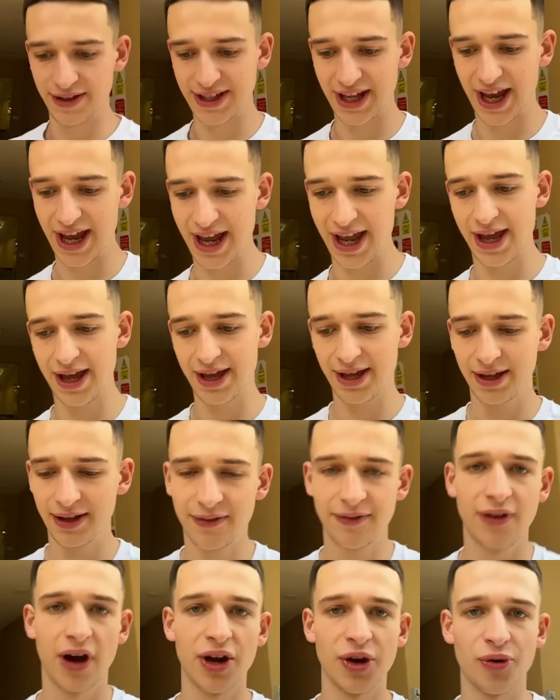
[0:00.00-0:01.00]
day,
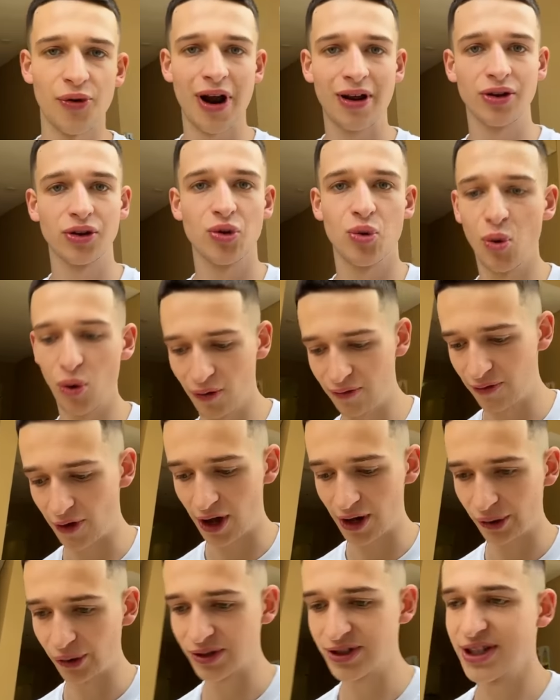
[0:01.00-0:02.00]
final round of
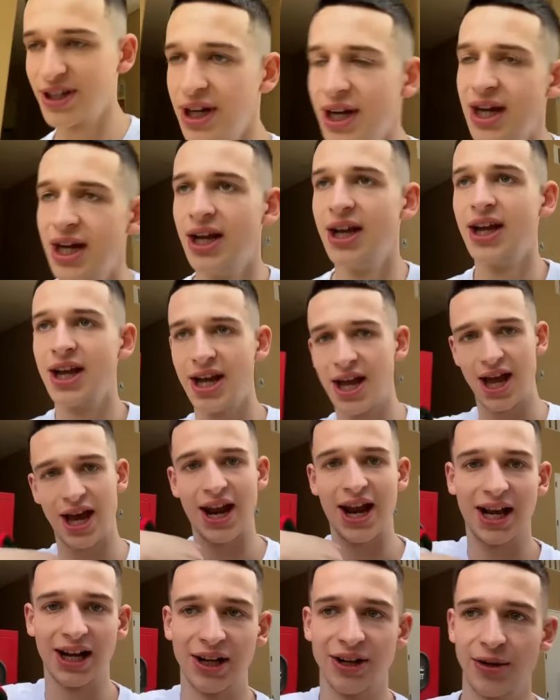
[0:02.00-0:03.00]
quarterfinals, and
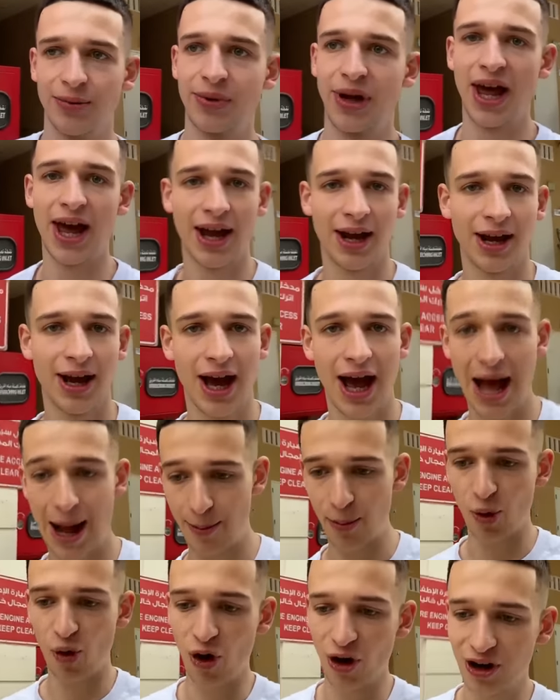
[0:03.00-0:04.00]
England are playing. And
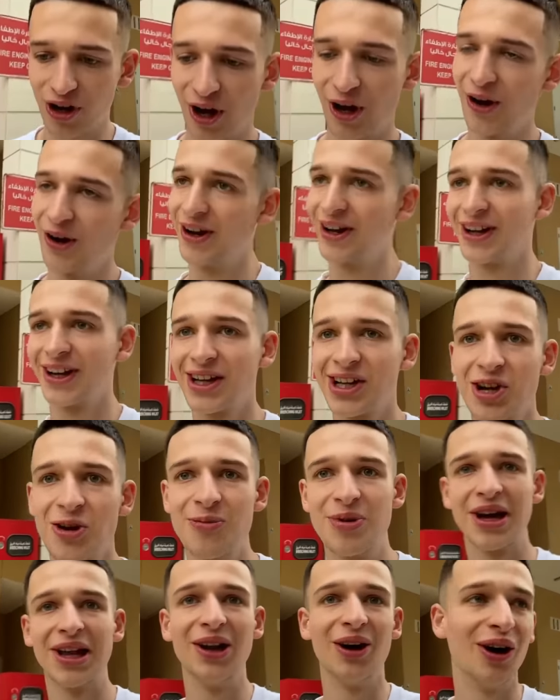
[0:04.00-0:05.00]
Morocco could
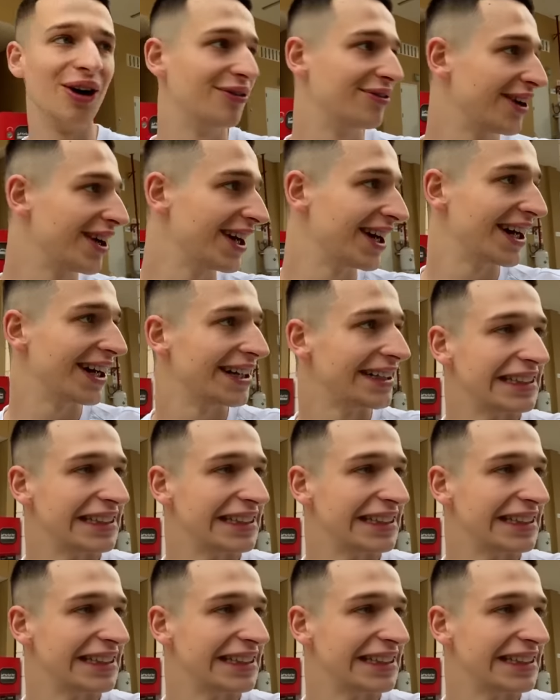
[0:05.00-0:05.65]
be a lot of uh,